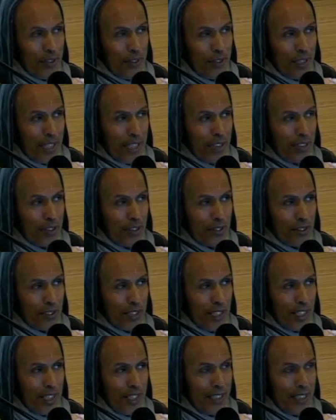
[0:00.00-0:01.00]
You cannot
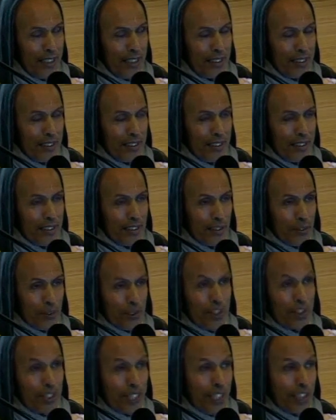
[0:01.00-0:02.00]
say,
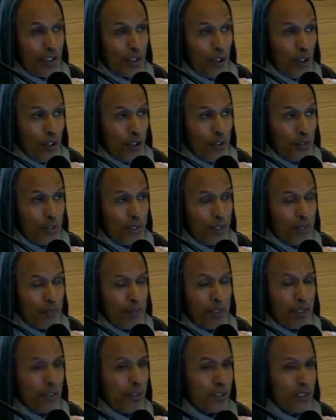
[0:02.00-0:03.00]
Krishna is hungry,
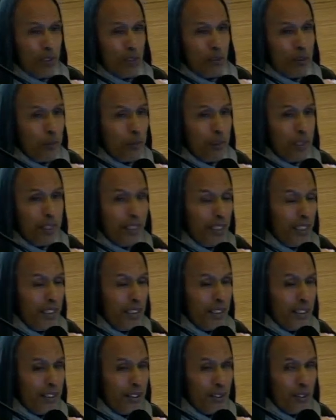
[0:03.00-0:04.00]
because they will be
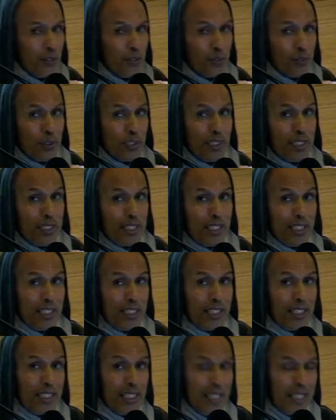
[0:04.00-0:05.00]

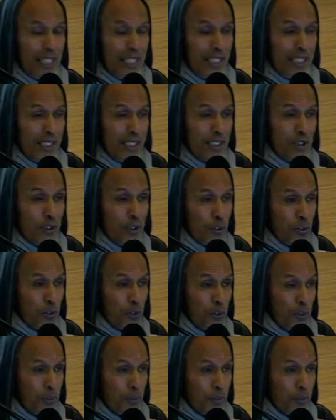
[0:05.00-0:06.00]
really
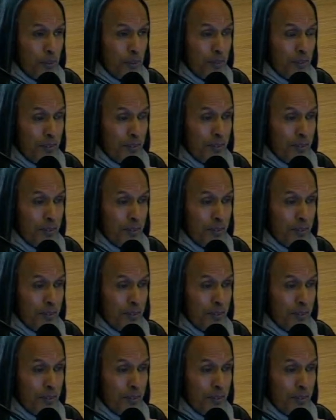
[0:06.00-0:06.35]
disturbed.